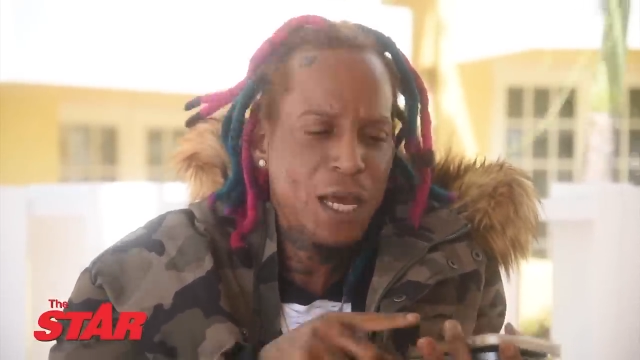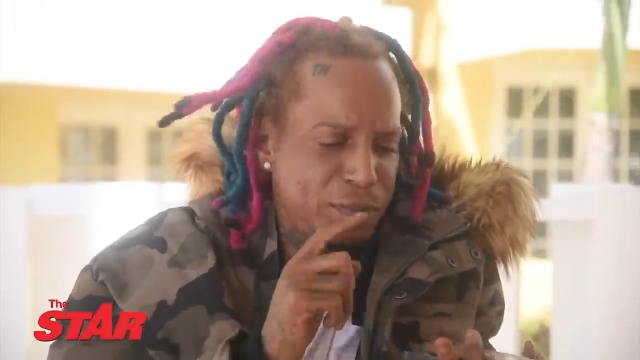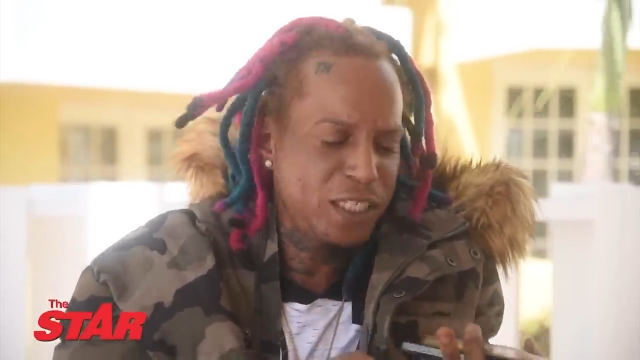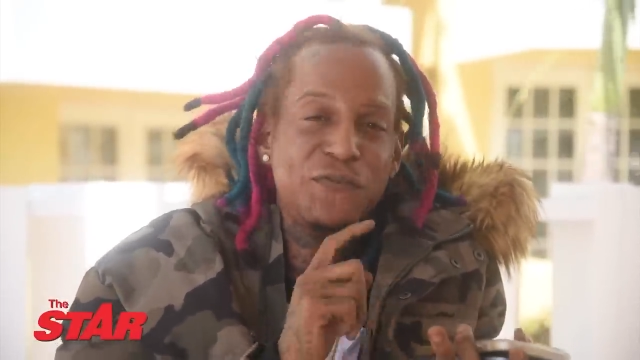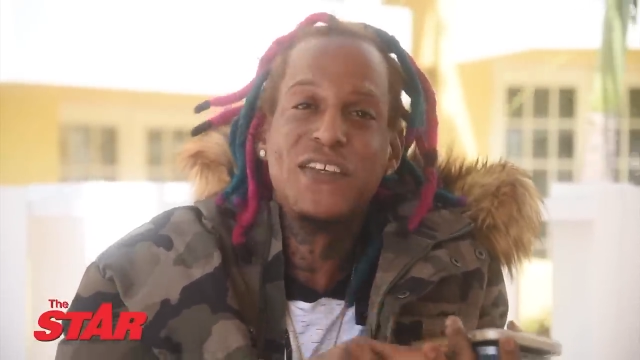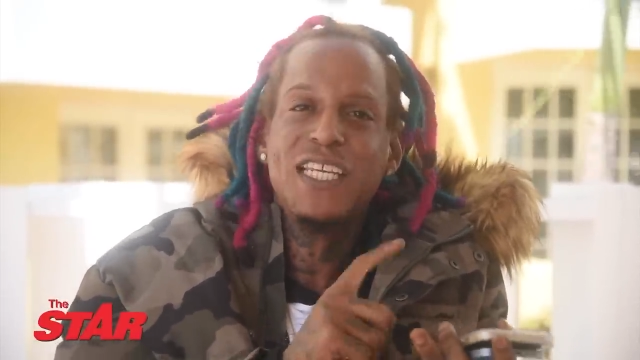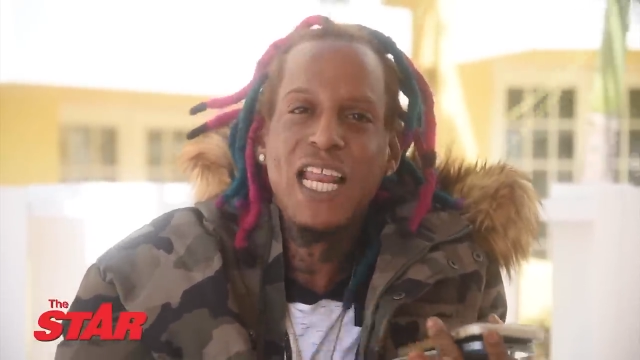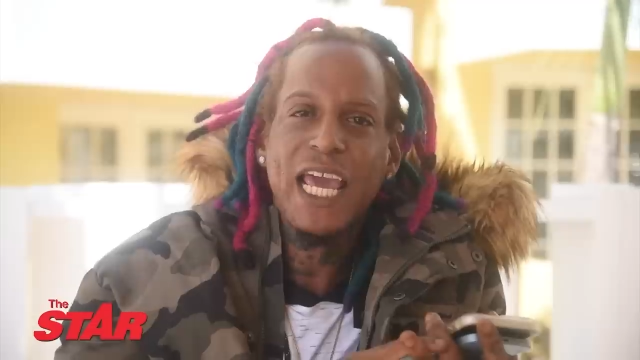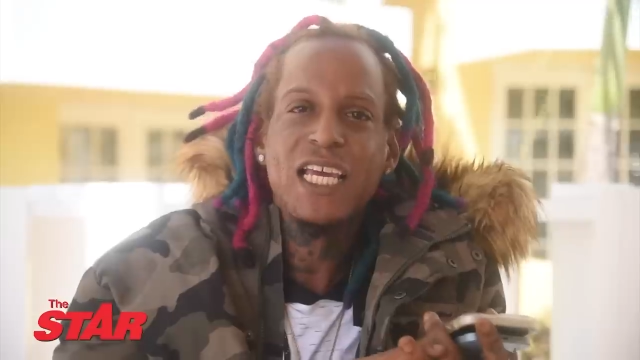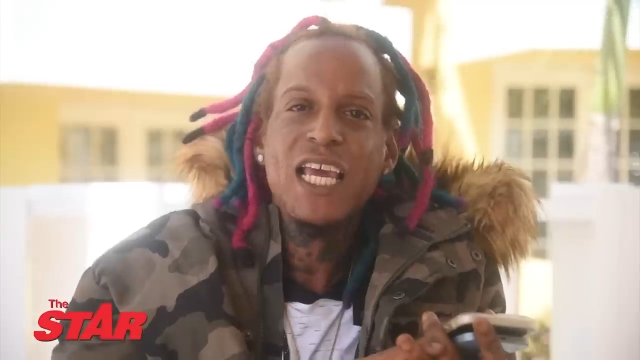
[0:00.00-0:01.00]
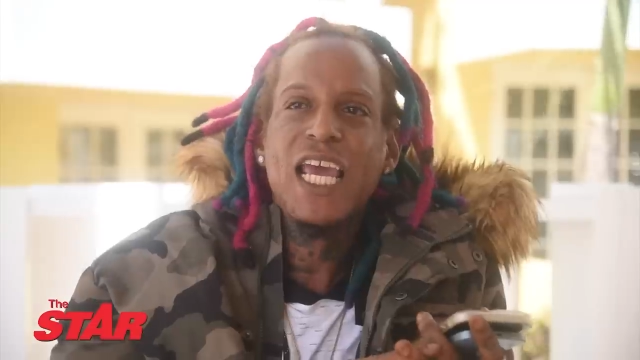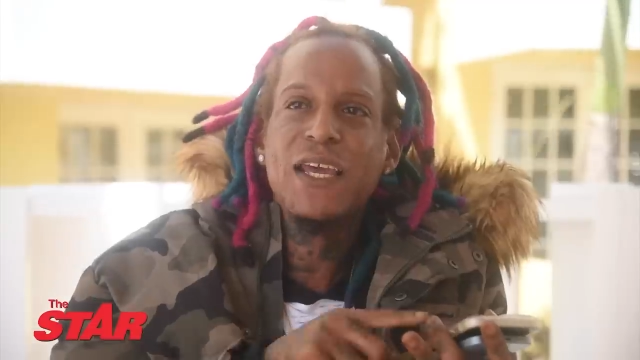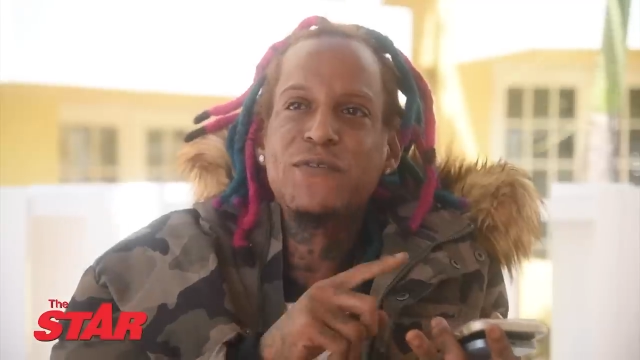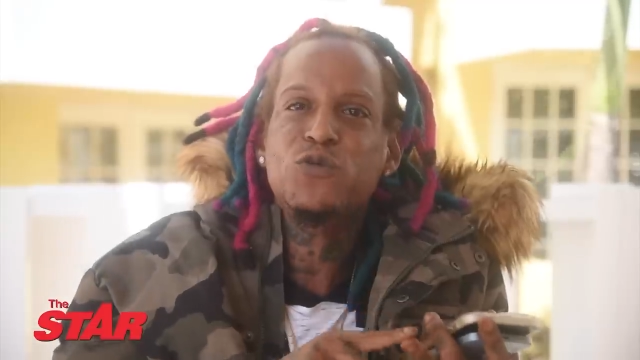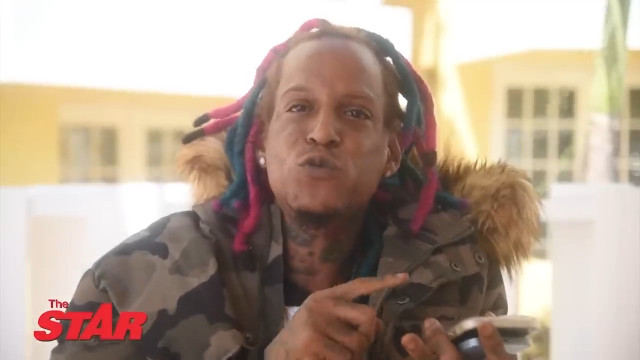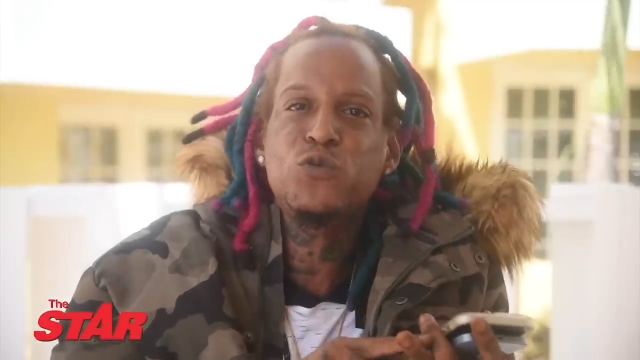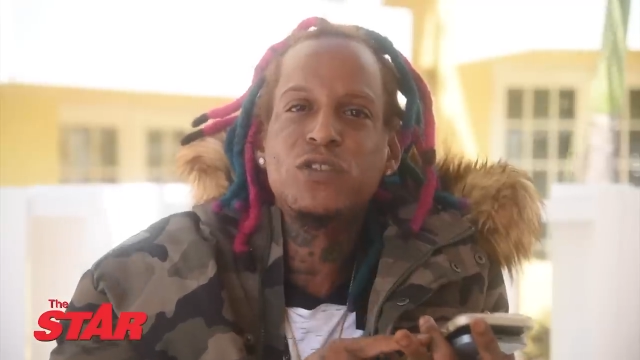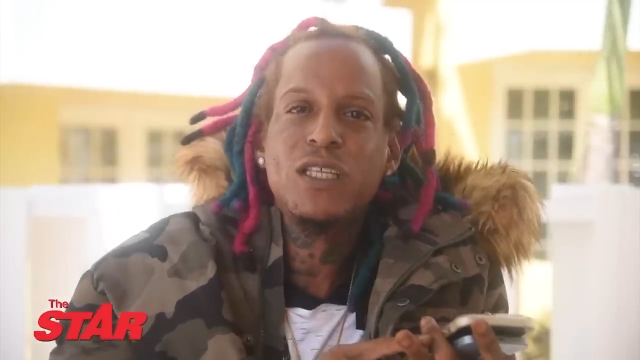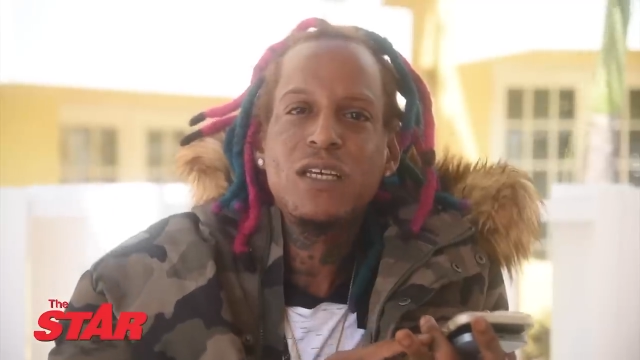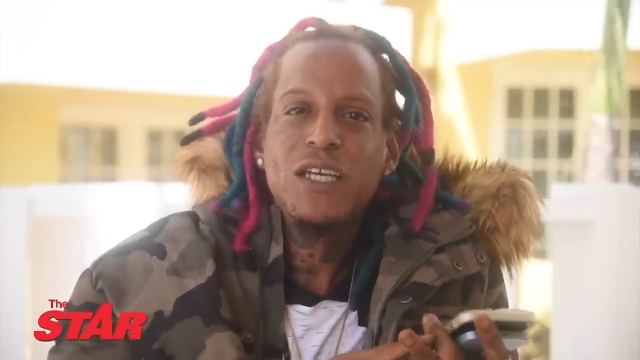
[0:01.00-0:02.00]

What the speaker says: I mean, feel like if the root,